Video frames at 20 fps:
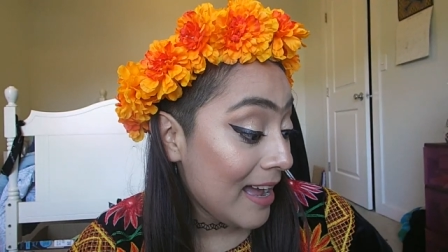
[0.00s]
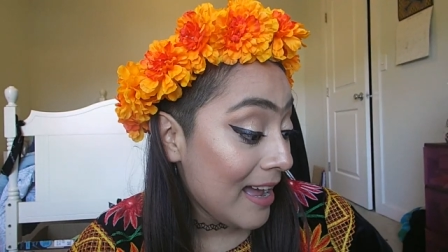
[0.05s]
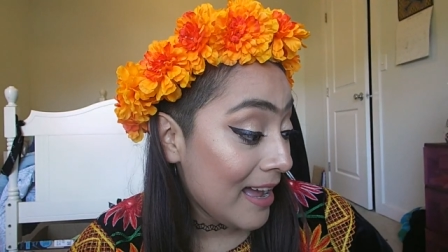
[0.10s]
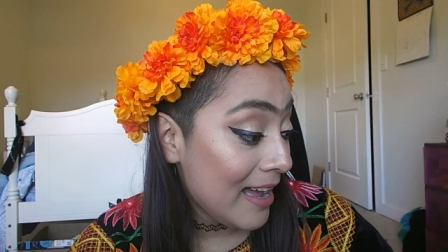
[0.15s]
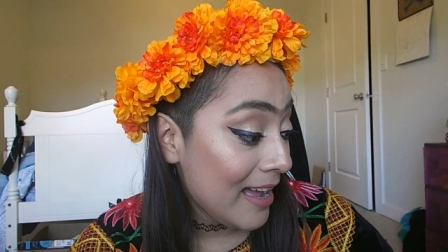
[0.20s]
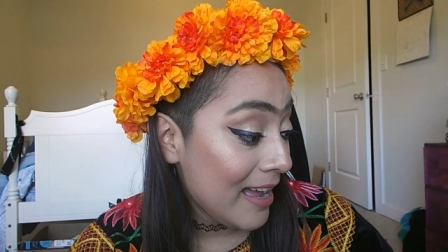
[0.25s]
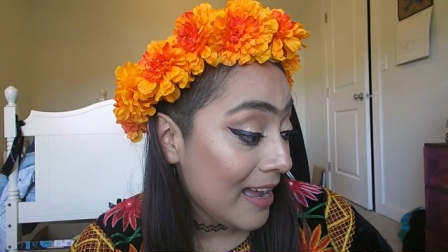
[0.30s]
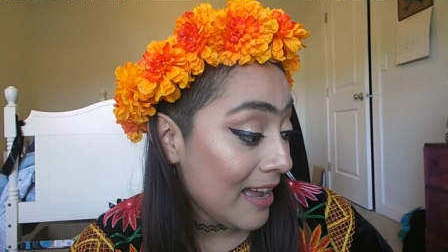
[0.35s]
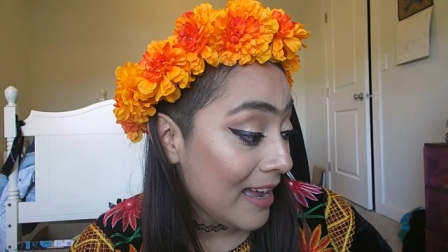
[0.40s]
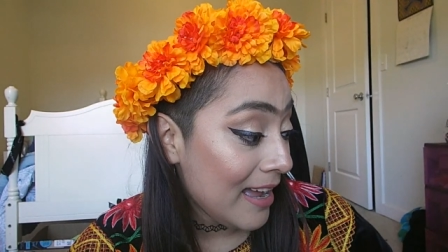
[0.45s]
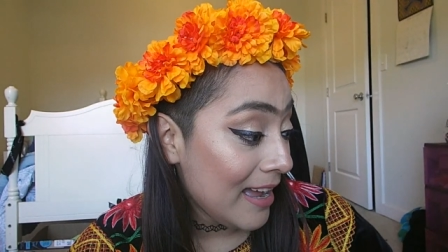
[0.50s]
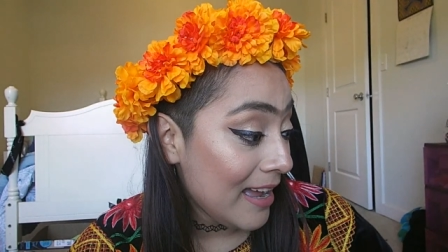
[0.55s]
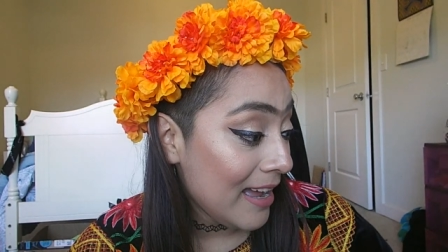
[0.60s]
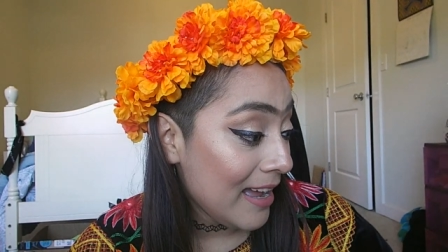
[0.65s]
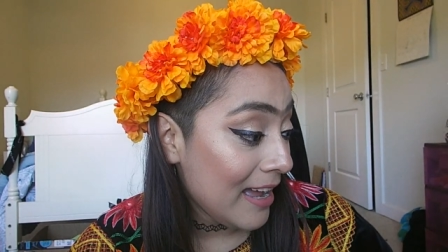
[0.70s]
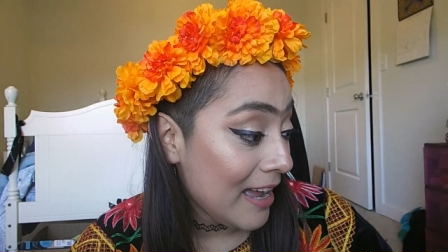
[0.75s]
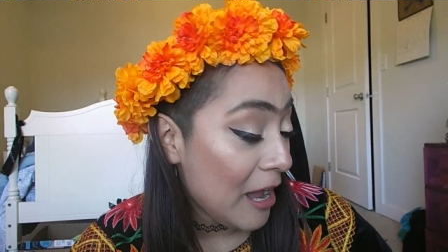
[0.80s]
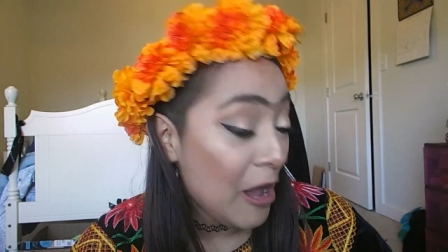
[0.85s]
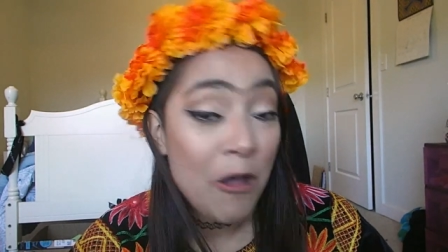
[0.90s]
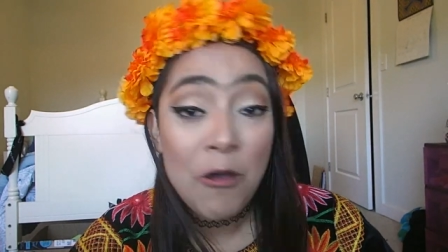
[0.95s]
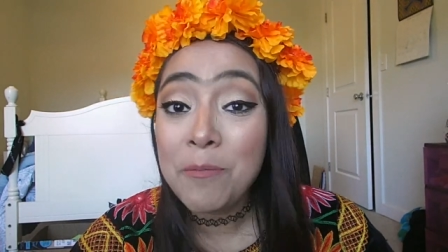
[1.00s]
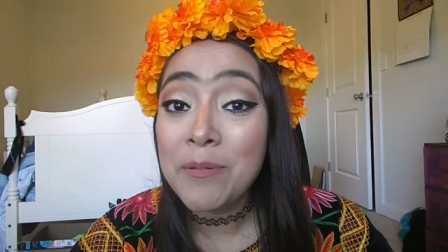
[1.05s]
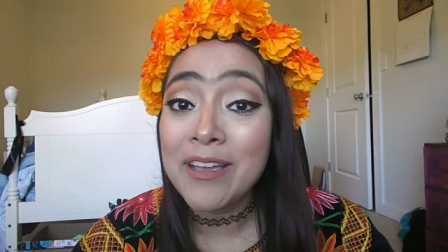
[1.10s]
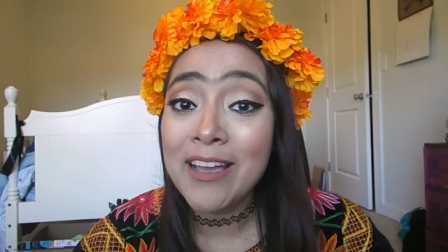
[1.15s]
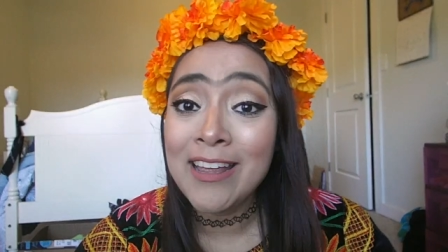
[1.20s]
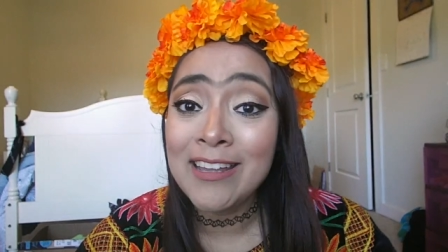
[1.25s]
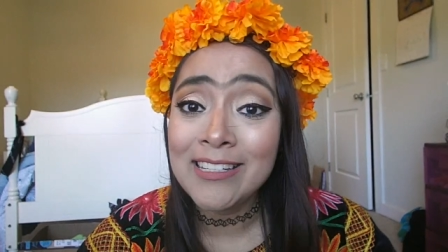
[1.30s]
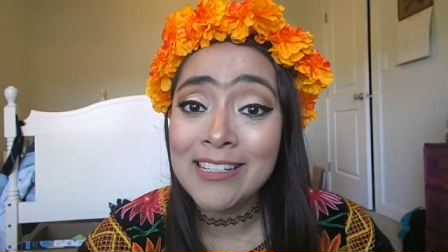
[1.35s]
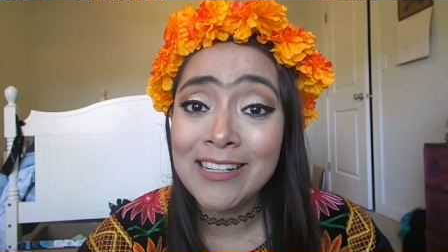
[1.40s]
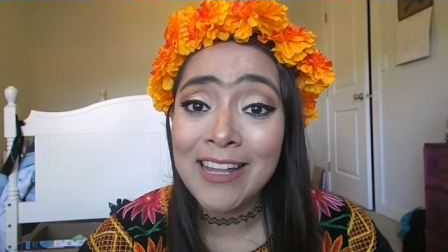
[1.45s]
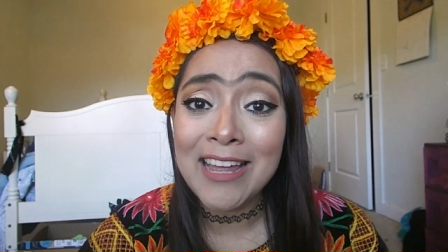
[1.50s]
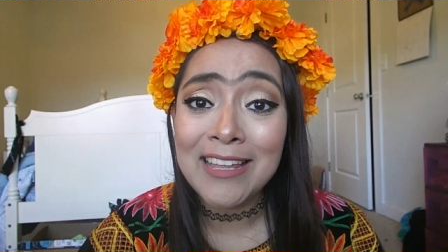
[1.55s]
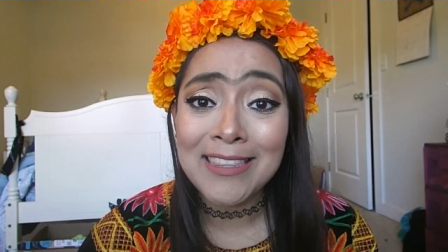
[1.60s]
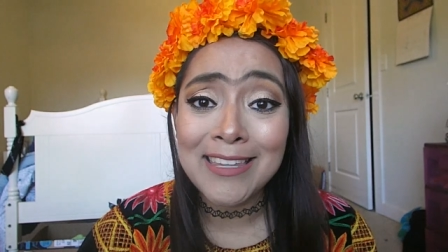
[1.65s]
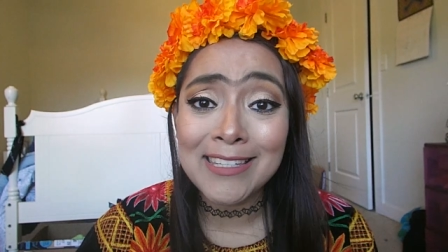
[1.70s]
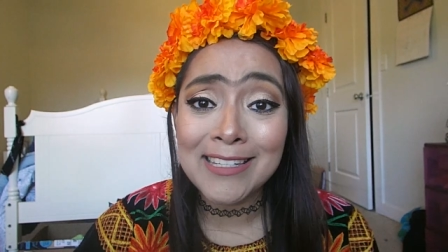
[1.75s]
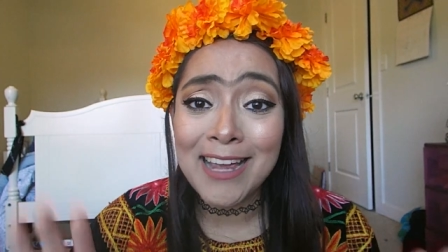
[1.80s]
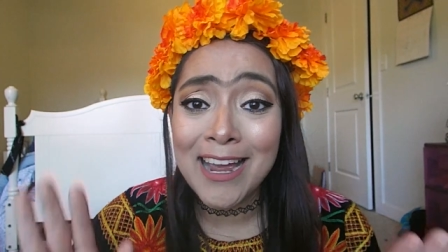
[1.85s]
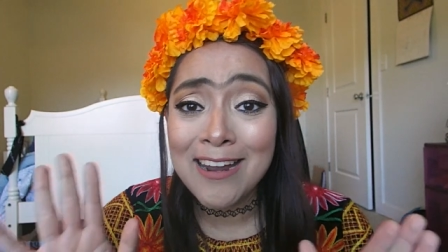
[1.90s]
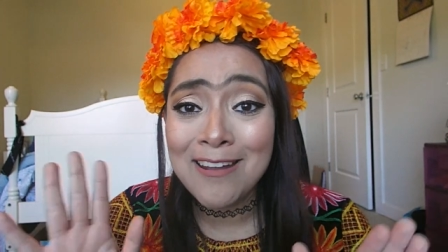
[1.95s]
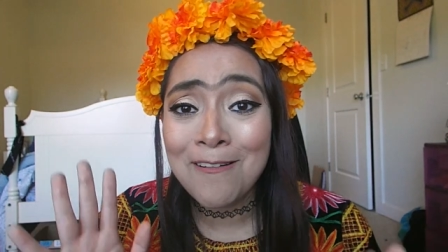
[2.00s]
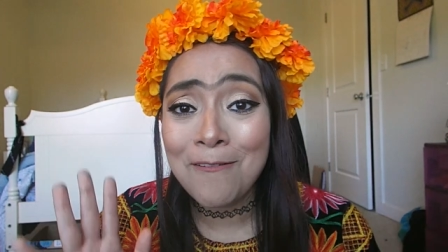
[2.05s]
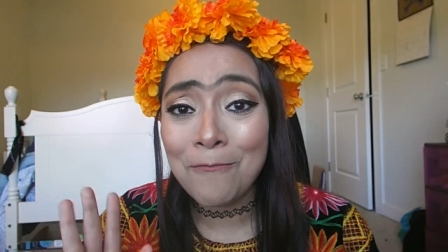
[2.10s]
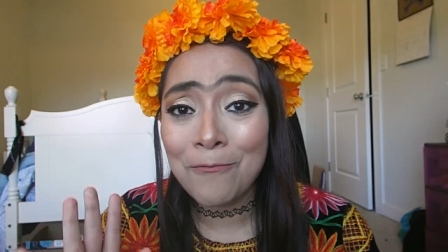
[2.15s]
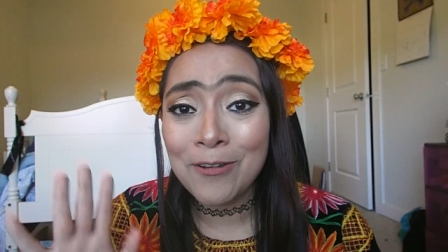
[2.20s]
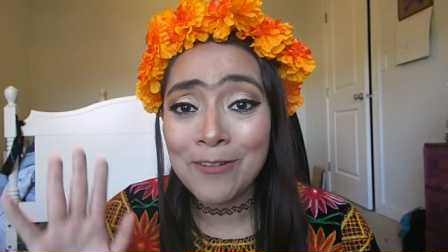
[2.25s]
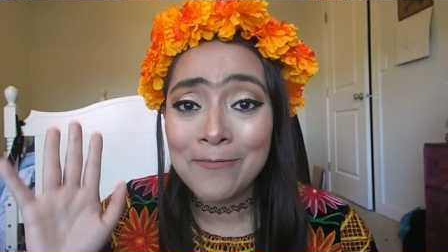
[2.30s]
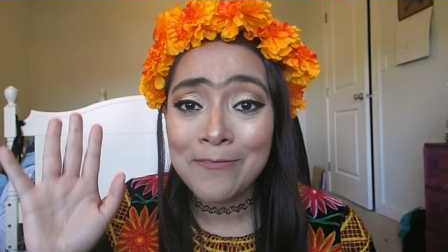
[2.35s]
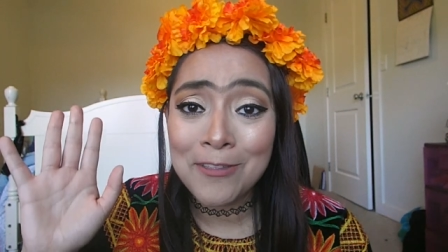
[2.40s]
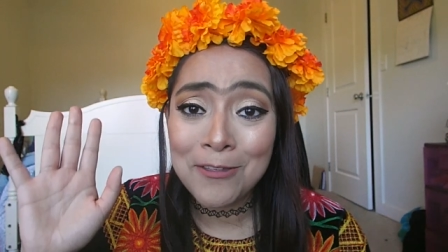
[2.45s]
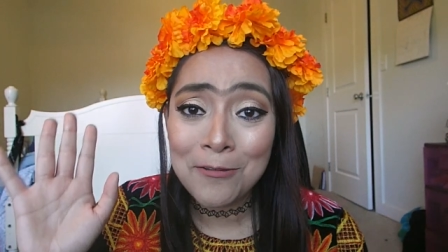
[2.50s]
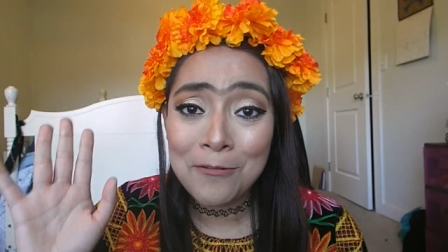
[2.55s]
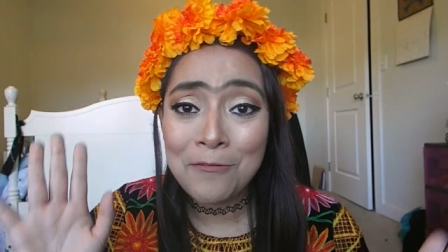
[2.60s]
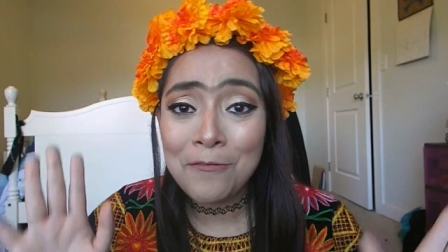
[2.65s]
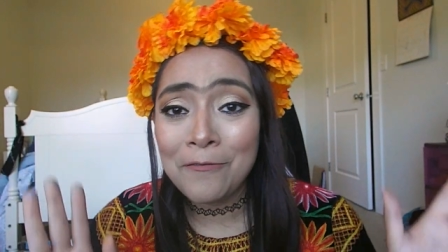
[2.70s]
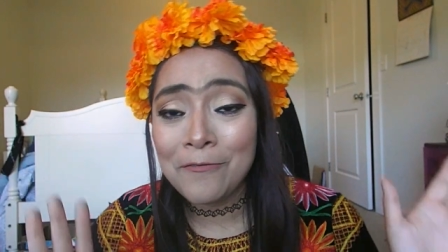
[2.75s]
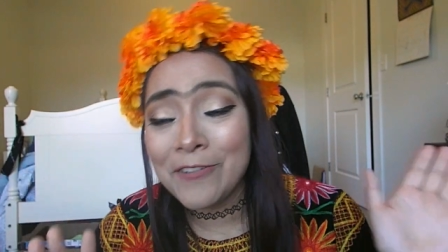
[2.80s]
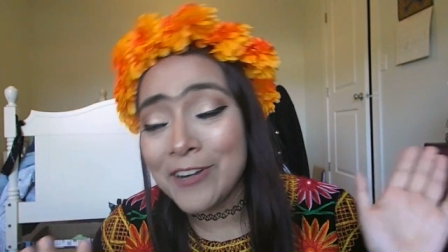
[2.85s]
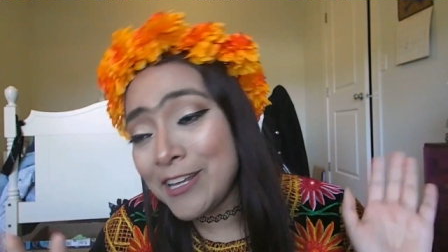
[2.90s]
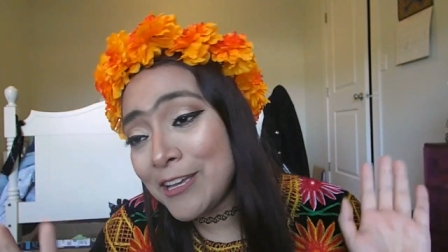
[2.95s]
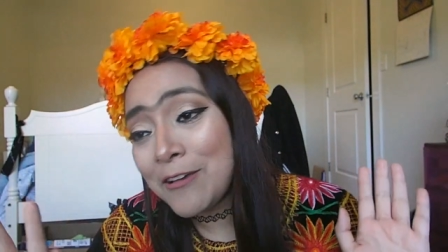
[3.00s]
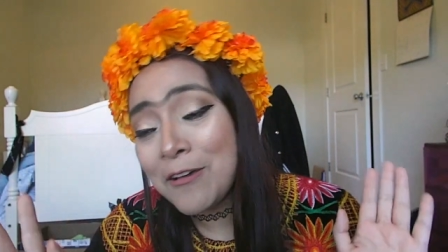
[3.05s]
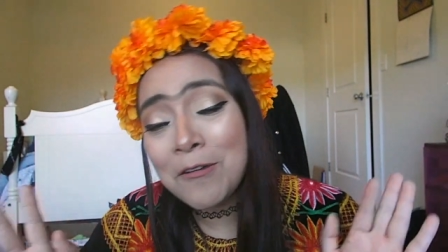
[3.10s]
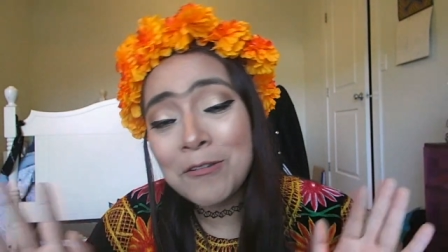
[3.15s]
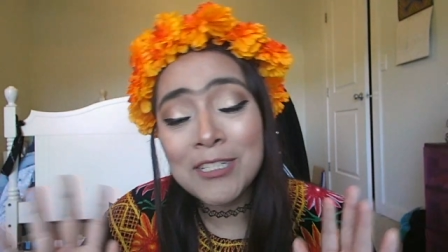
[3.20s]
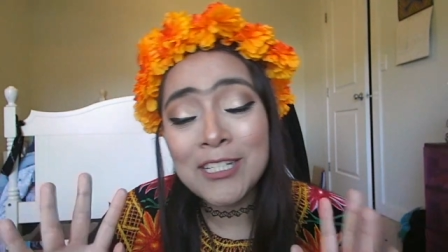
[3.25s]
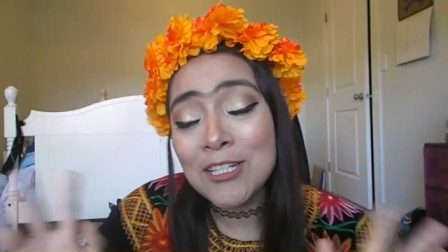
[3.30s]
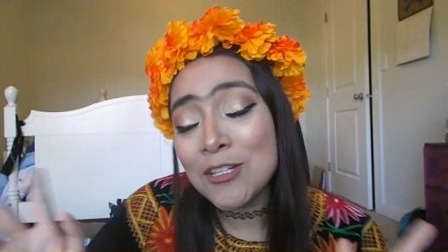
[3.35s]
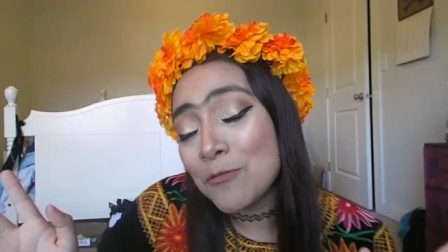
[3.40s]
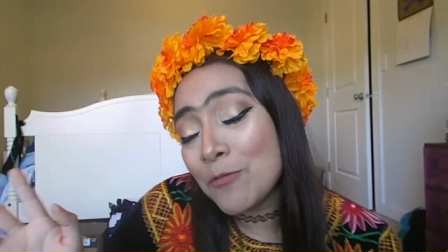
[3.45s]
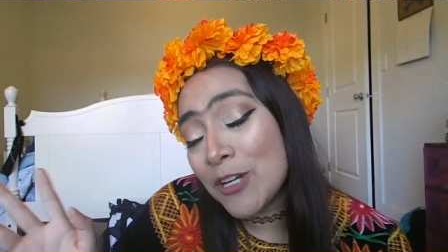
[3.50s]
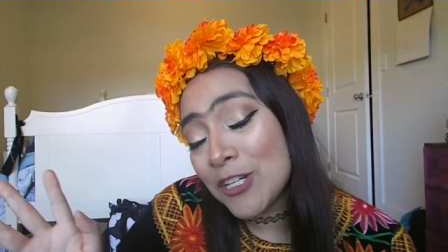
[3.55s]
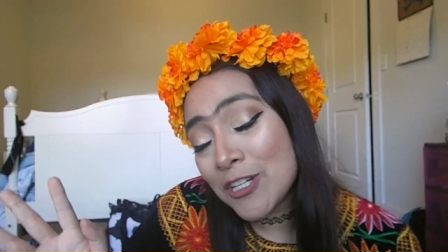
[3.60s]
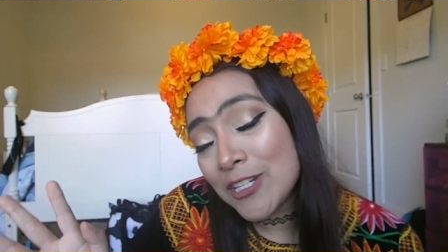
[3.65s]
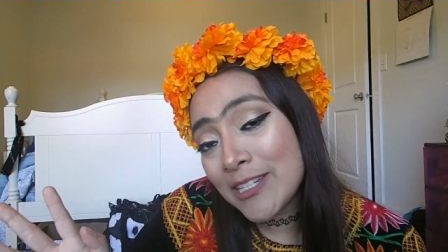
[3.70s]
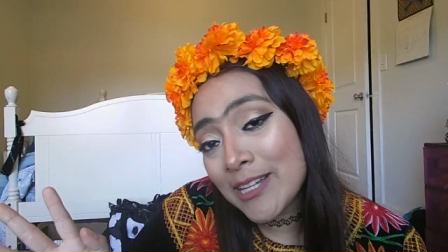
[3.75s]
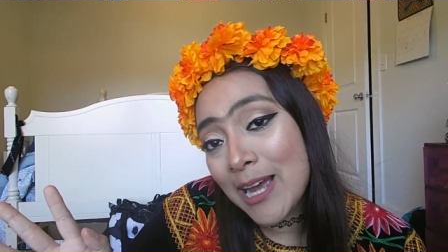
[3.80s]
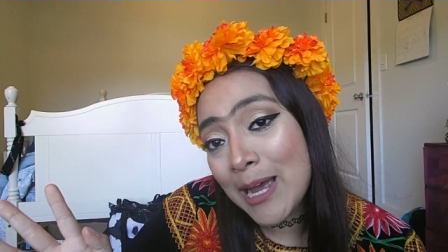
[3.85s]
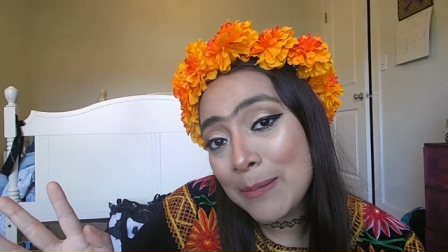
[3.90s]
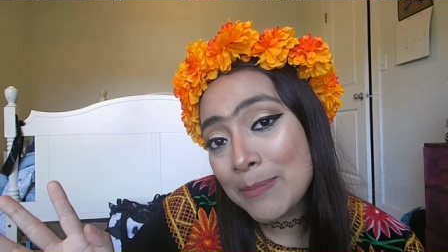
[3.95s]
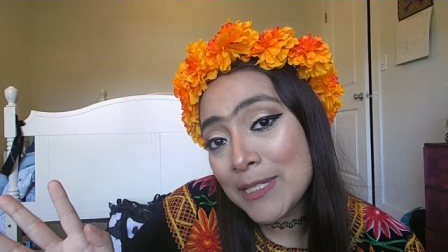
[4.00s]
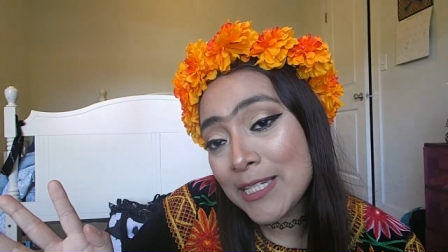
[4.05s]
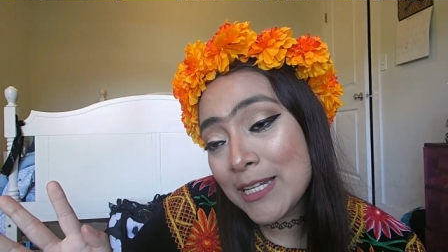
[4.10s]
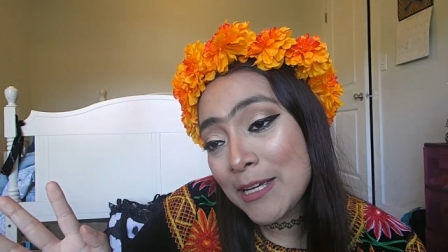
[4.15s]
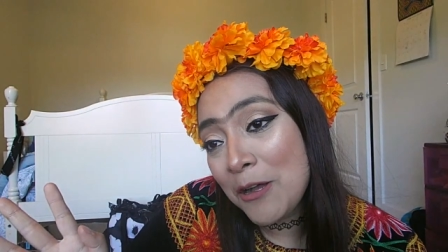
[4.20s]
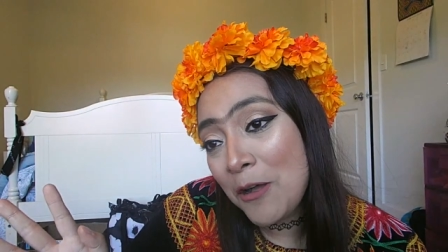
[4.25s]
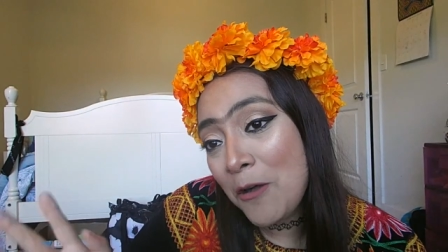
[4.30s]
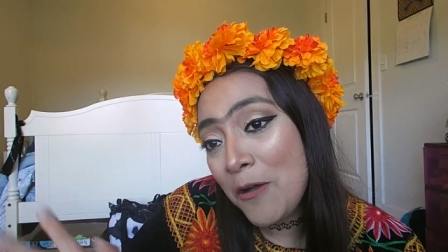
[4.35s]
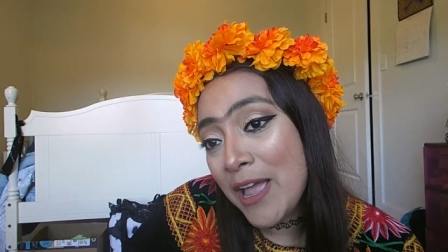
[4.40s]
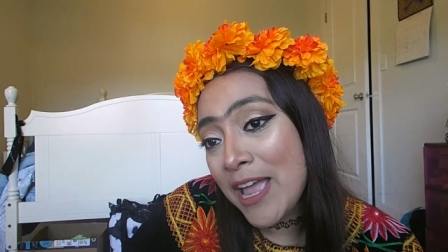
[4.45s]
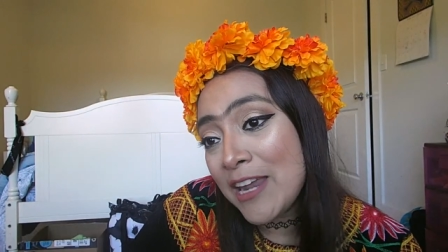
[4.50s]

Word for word: uh, I hope you guys like this kind of review video situation type deal,